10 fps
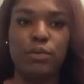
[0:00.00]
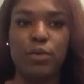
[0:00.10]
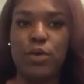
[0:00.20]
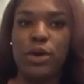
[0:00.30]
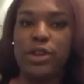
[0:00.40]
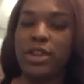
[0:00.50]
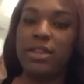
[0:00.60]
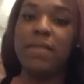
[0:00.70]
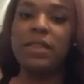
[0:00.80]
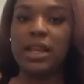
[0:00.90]
or just
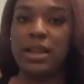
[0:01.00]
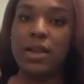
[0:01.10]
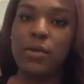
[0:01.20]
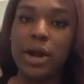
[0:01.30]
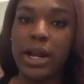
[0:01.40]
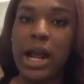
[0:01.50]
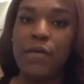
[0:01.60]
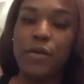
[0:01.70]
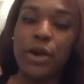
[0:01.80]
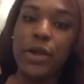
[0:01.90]
something isn't working
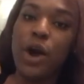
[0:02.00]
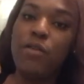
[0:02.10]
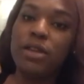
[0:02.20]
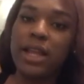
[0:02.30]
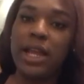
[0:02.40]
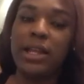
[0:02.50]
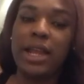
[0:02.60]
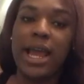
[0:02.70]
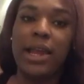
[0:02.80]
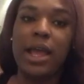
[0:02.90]
out for you, understand
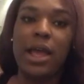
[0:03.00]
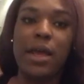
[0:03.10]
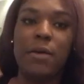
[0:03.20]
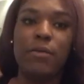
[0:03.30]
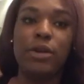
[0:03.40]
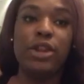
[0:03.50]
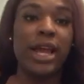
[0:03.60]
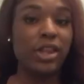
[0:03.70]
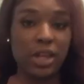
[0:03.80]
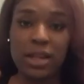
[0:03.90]
that
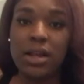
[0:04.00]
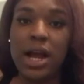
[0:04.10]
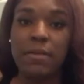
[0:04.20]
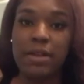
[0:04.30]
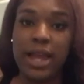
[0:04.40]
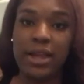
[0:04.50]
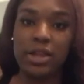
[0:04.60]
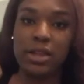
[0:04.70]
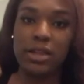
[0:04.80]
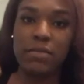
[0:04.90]
rejection is God
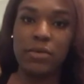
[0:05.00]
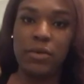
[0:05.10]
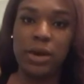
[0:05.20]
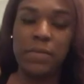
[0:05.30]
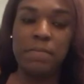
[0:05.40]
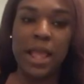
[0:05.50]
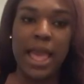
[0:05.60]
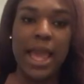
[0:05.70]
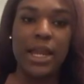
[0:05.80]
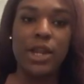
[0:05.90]
protection, number one,
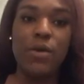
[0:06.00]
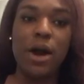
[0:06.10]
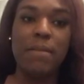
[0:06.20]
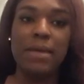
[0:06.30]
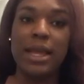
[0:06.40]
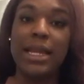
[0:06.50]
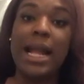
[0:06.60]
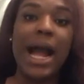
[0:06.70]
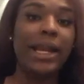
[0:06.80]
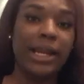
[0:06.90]
and you are being
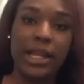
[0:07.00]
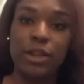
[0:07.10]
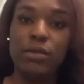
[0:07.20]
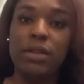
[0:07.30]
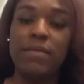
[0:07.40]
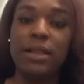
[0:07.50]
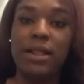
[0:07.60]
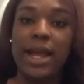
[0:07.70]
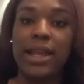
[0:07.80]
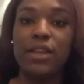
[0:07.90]
guided into something
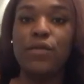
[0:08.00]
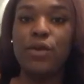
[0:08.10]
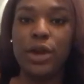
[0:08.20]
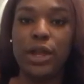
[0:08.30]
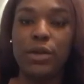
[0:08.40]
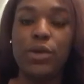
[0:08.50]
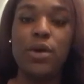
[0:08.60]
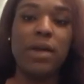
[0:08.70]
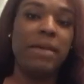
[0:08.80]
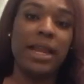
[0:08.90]
that is for you. You
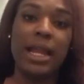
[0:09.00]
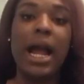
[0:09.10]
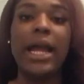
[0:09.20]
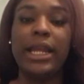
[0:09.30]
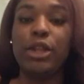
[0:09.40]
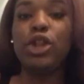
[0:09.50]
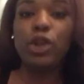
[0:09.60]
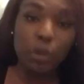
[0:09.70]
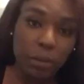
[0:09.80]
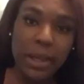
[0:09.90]
are being guided
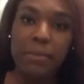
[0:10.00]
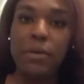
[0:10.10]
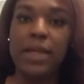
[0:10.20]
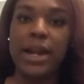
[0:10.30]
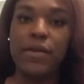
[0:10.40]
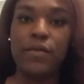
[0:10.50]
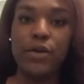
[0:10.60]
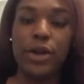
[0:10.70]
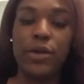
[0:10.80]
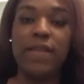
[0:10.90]
to people that are
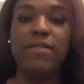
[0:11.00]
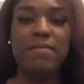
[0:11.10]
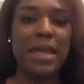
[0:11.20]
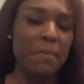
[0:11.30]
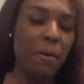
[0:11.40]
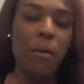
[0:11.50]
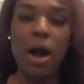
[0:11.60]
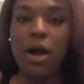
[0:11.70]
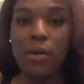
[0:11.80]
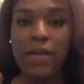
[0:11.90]
for you. If people
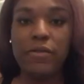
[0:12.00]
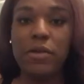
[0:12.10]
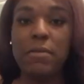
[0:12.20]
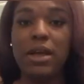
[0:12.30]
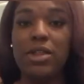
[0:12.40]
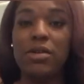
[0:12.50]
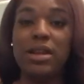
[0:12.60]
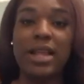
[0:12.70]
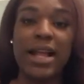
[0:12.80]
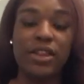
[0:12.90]
walk away from you because you
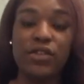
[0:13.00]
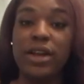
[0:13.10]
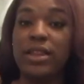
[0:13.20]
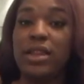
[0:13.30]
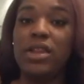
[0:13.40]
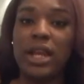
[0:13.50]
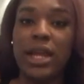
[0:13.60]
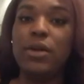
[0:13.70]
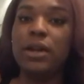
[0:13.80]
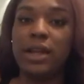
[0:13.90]
decide to transition
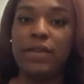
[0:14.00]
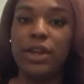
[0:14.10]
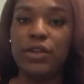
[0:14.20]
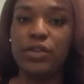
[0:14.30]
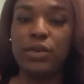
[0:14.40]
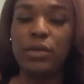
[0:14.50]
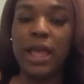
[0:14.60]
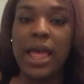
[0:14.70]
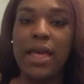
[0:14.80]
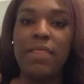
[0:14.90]
and or live in your truth,
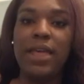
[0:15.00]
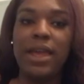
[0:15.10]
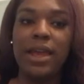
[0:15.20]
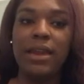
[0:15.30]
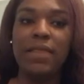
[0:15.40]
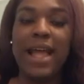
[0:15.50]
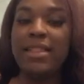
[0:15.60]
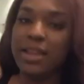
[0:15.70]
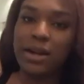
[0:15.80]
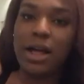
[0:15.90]
then
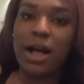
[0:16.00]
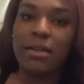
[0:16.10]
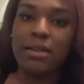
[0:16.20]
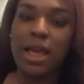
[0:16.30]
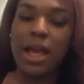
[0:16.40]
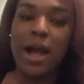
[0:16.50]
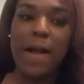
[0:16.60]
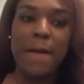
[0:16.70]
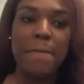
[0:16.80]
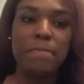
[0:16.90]
that's their loss.
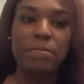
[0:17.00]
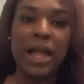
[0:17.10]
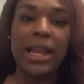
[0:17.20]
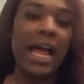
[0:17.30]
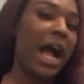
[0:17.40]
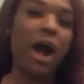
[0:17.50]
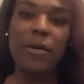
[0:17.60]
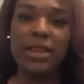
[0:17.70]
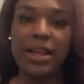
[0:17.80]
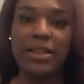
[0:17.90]
I
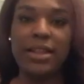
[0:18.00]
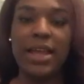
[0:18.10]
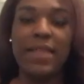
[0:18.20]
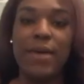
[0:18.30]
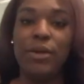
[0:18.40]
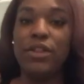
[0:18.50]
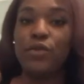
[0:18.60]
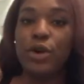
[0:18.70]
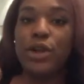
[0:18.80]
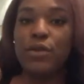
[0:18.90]
always like to say that what's
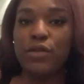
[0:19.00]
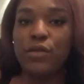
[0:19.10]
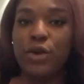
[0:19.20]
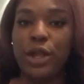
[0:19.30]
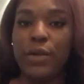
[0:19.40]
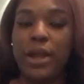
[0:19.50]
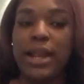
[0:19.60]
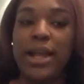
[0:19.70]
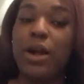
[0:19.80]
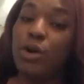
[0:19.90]
for you is for you, and
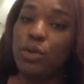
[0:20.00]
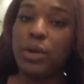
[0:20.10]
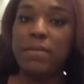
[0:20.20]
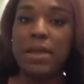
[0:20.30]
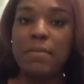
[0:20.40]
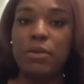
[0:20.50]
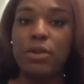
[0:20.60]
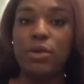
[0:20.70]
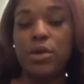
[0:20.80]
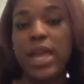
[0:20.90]
that goes with people
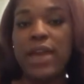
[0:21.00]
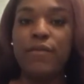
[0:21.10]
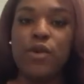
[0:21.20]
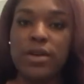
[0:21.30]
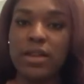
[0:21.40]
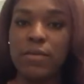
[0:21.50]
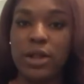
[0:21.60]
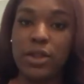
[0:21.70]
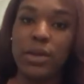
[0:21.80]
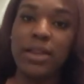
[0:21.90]
too. You can't force
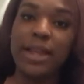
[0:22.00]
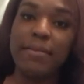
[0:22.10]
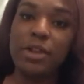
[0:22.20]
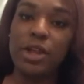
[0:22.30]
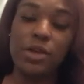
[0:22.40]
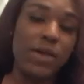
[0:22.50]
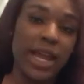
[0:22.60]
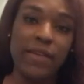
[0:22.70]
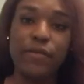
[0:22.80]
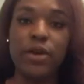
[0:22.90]
someone to accept you. You
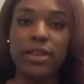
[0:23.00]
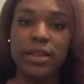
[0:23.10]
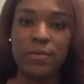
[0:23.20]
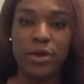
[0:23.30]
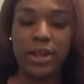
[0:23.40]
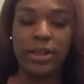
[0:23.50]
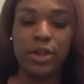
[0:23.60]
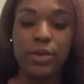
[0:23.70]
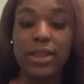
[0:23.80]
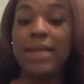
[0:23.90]
can't force someone
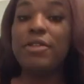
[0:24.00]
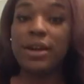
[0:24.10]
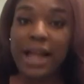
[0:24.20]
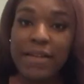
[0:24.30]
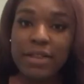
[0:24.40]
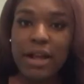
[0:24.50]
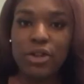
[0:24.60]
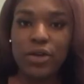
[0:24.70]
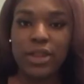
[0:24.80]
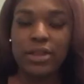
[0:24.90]
to accept your lifestyle
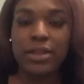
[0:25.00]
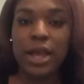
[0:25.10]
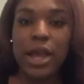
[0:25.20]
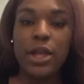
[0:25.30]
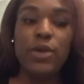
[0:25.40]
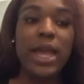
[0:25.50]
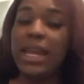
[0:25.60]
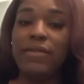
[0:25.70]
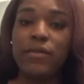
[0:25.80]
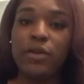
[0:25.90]
choices. You can't
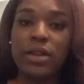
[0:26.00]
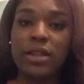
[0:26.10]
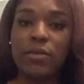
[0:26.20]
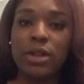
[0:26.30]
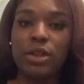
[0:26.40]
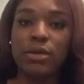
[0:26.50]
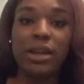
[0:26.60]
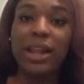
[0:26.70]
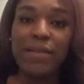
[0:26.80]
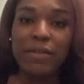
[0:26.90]
even force someone to
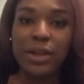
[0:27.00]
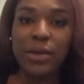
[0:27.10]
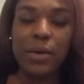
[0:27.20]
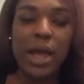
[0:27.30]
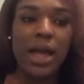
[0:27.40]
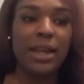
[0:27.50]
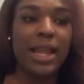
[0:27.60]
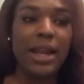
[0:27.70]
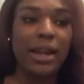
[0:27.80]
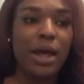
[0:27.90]
love you,
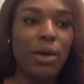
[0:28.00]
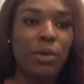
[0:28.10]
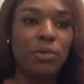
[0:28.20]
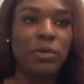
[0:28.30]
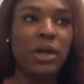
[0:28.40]
let alone